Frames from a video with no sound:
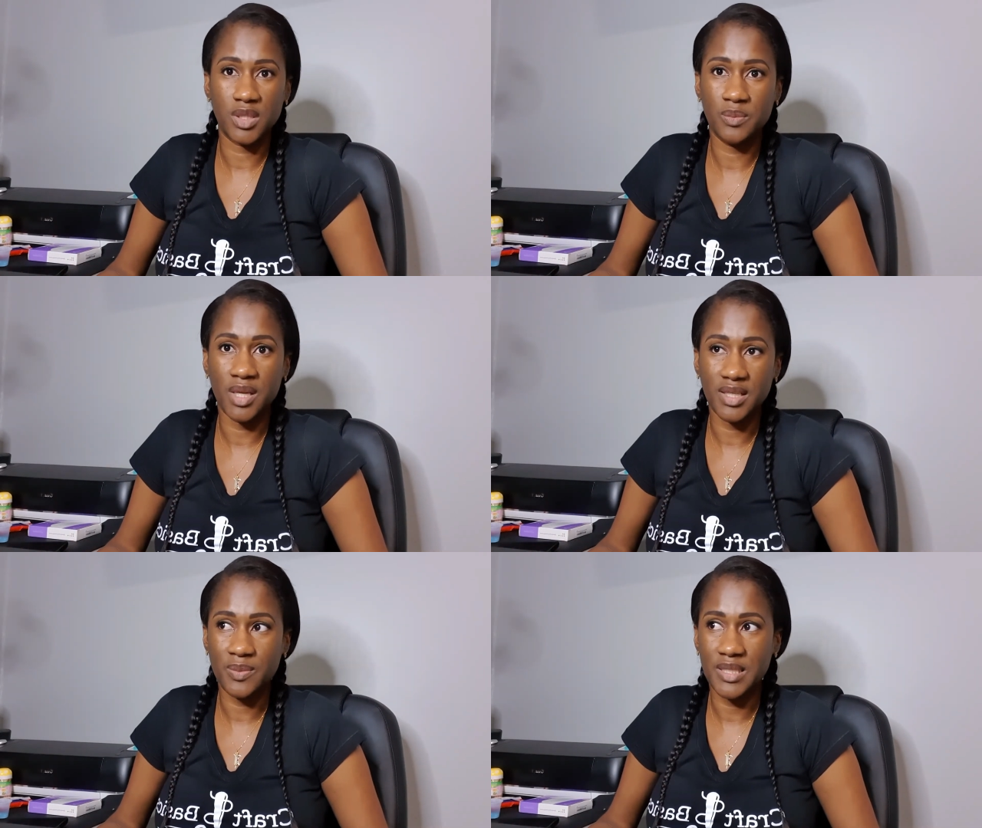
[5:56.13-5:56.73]

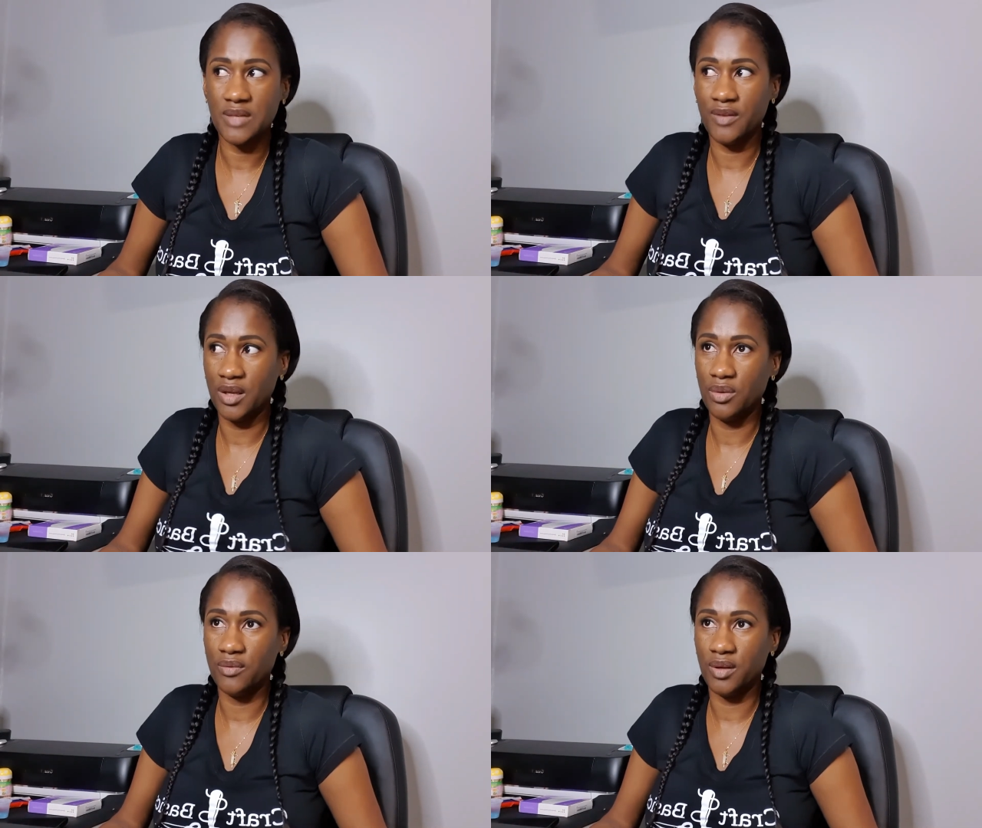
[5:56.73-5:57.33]
not
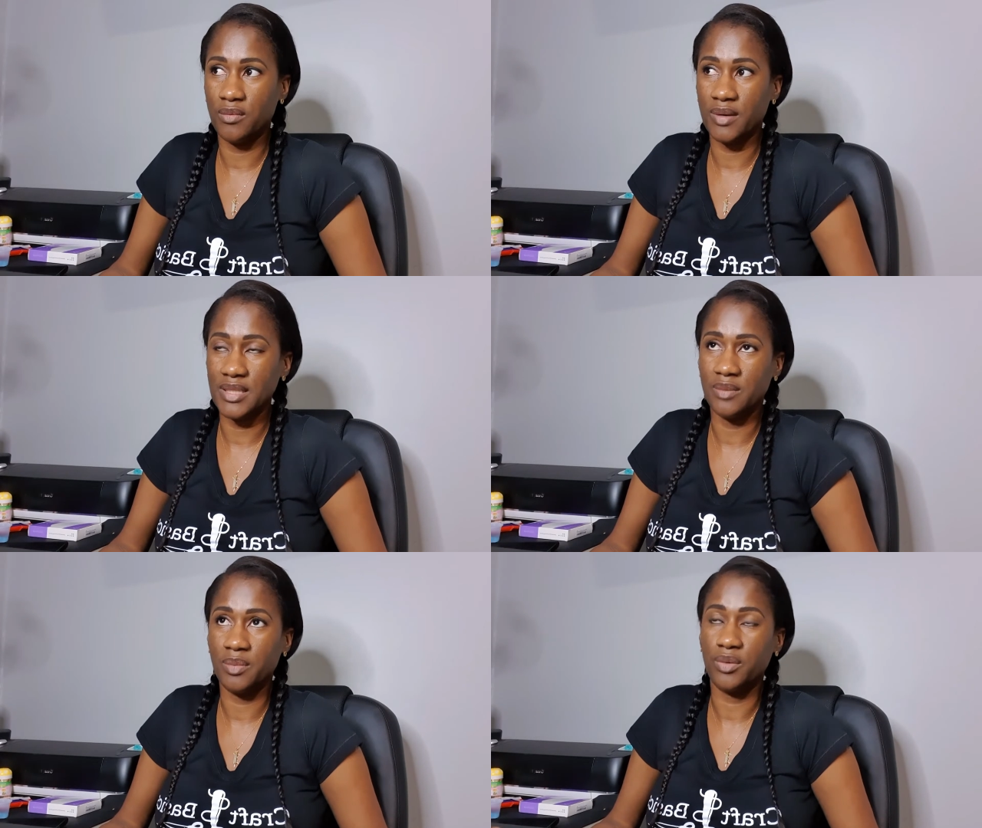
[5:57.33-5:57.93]
specific UV
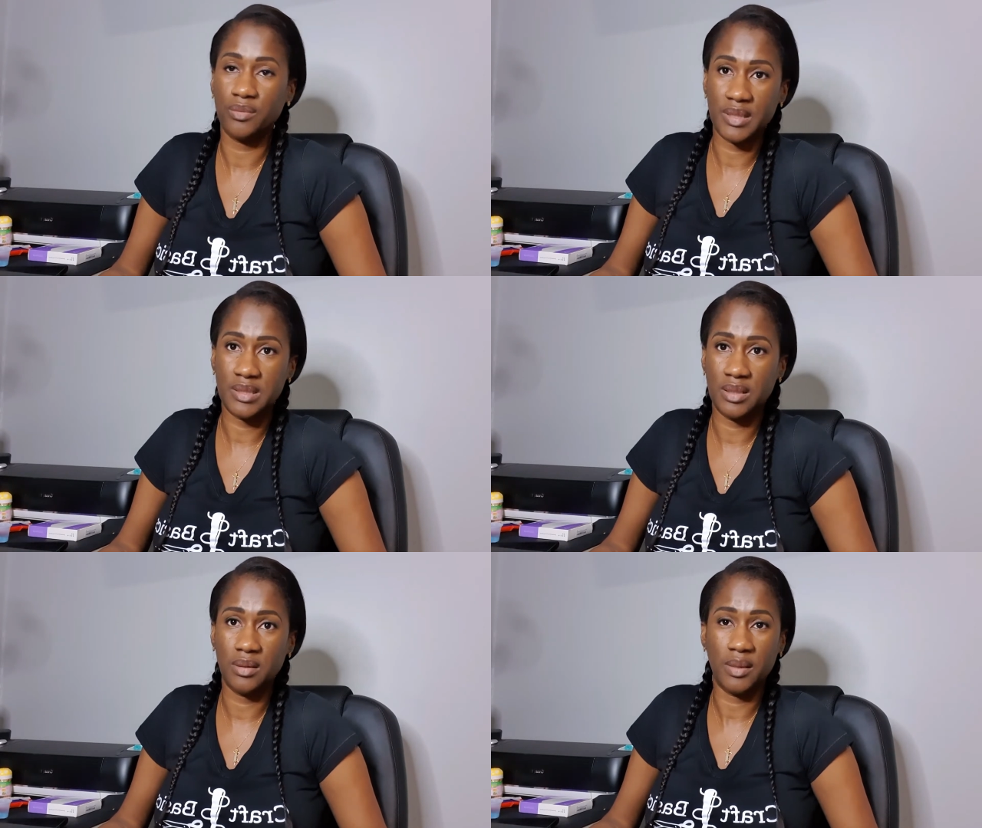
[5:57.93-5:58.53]
resin, but
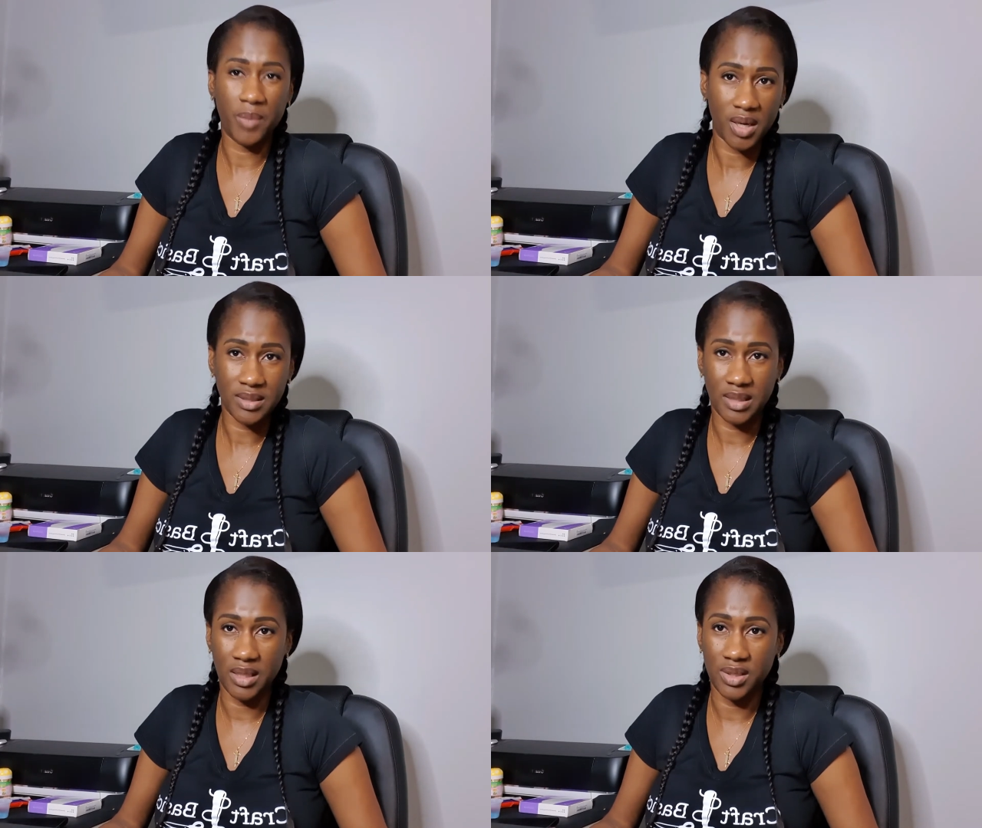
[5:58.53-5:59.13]
resin
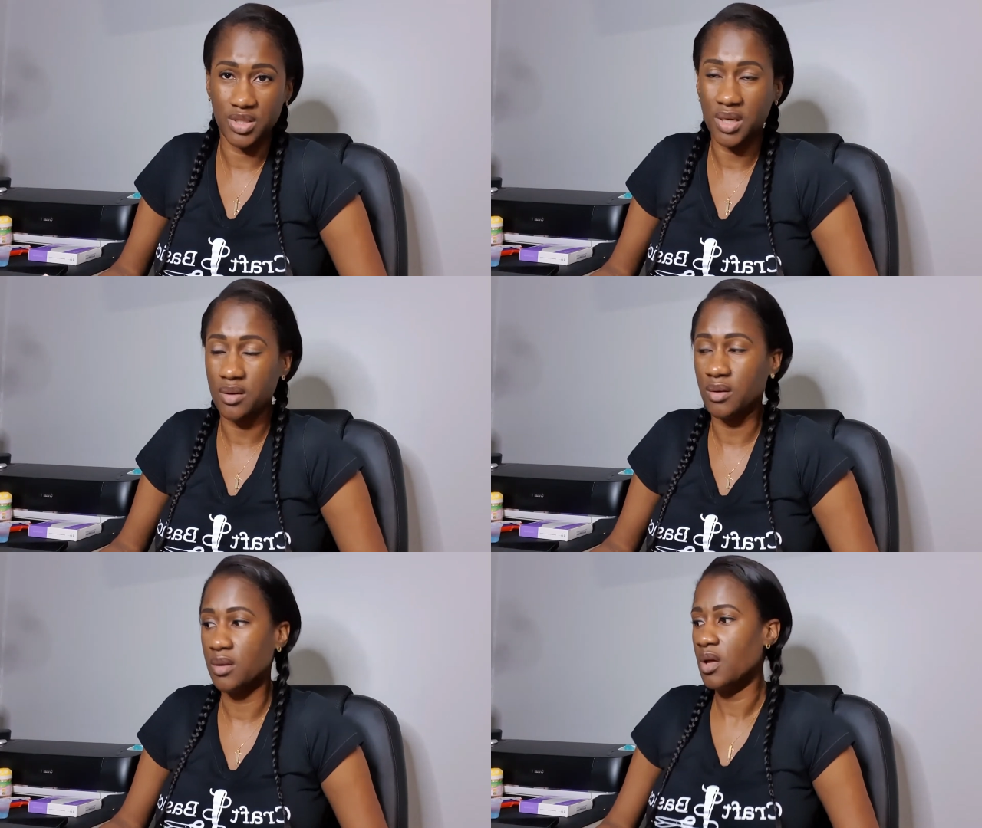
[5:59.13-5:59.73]
epoxy in
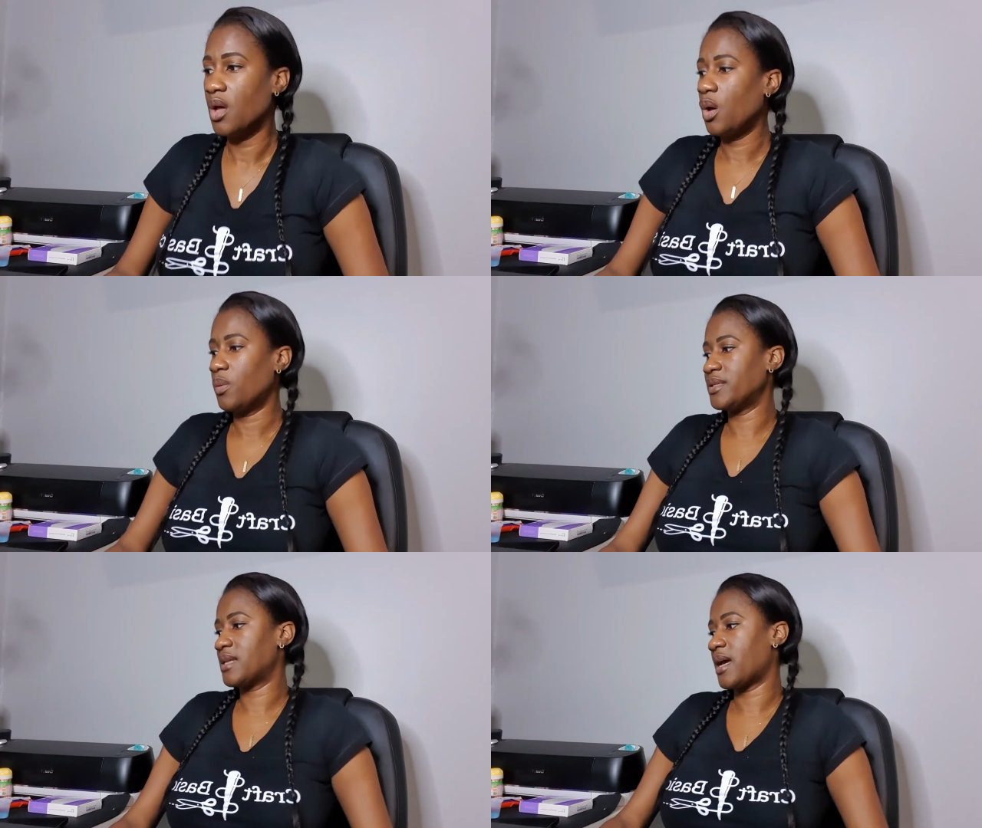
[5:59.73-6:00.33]
general,
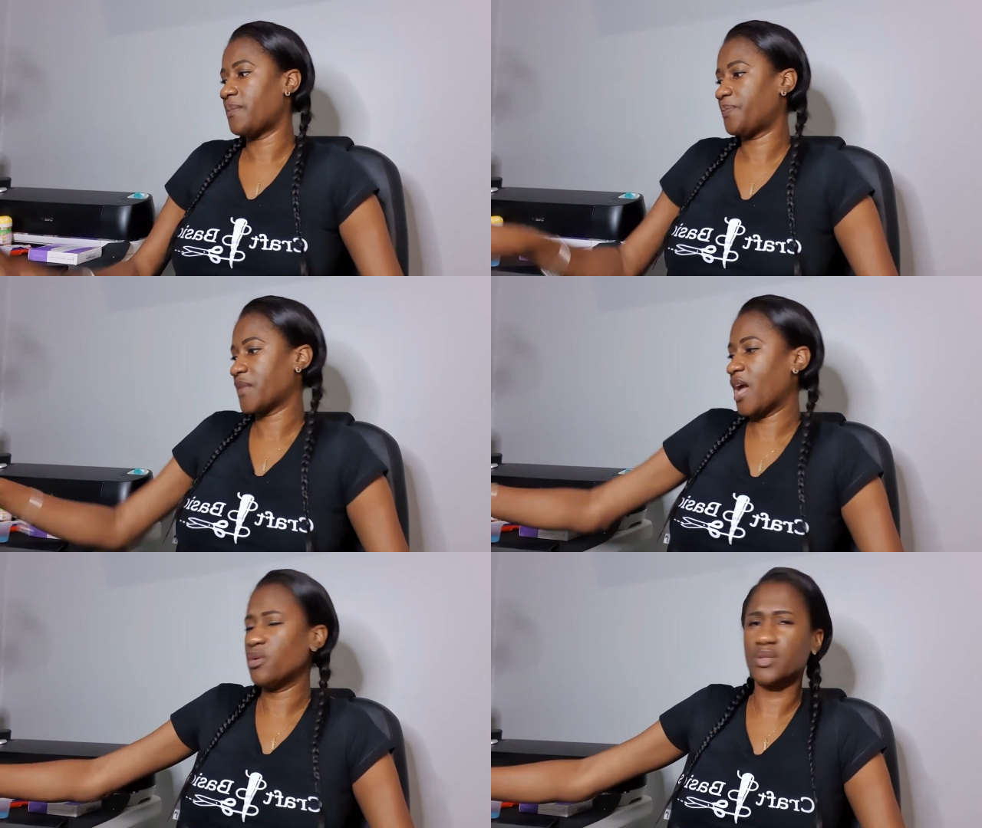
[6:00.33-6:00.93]
was that
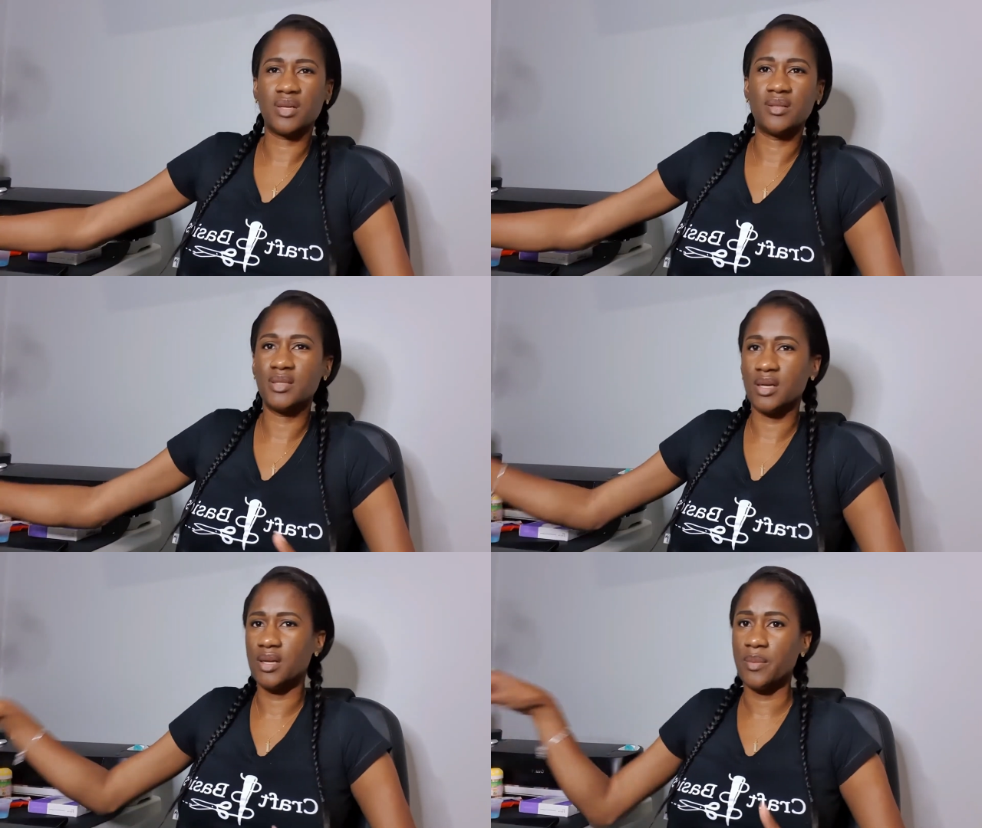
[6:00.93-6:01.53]
I was
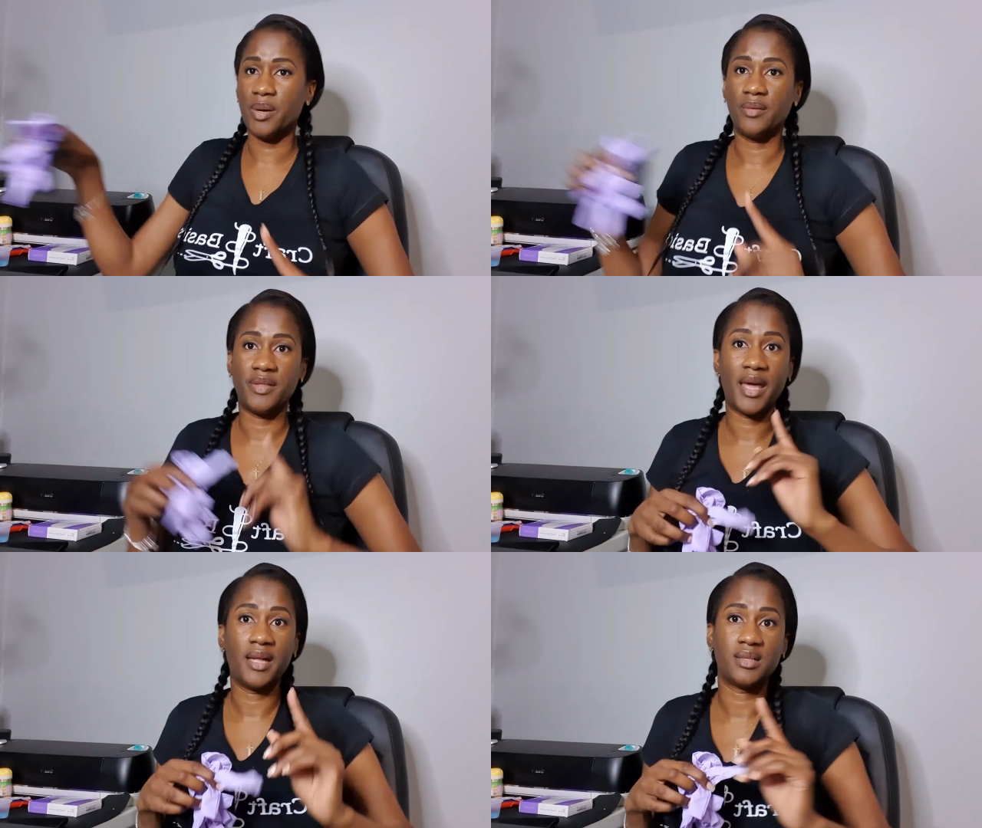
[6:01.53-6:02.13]
concerned about the
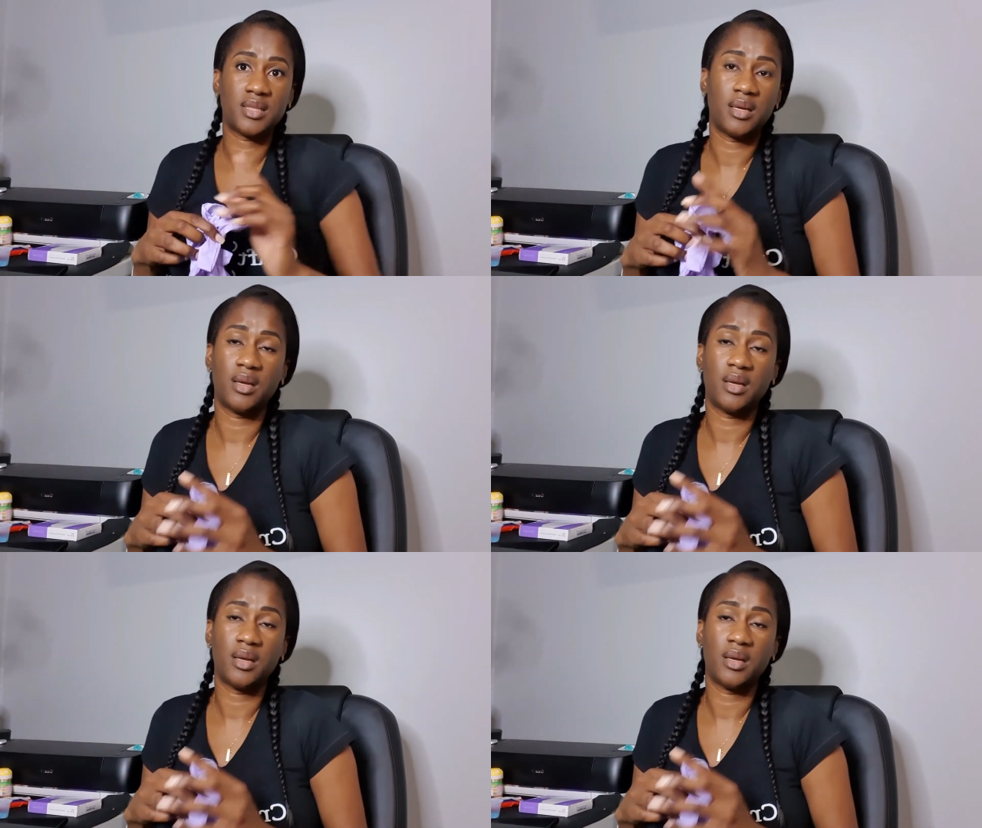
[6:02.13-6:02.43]
health